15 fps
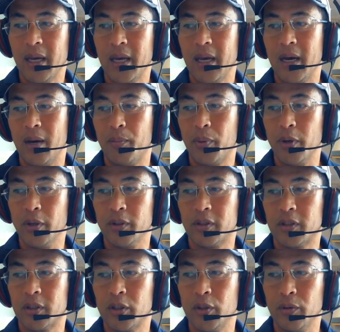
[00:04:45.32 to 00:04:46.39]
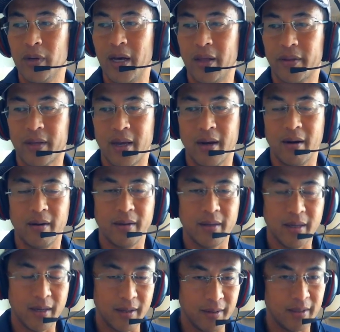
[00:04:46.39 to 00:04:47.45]
approach to healthcare.
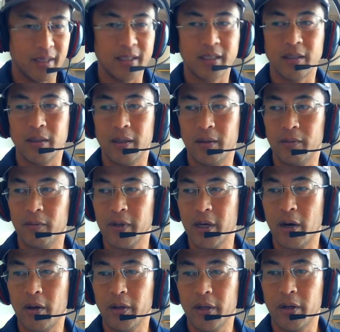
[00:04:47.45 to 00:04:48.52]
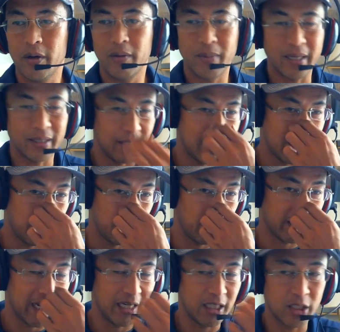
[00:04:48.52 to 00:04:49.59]
We all know about the
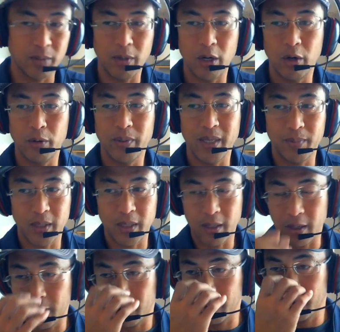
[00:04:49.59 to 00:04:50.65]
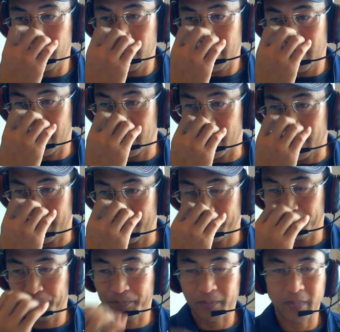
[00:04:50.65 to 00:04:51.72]
network, HMO, PPO,
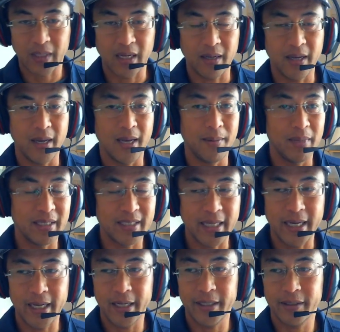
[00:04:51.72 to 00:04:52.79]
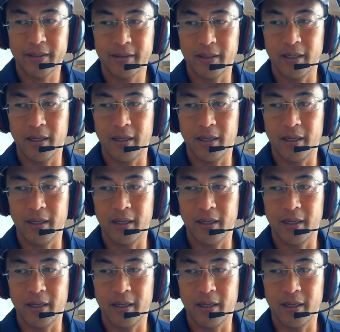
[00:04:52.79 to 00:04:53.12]
MSAs,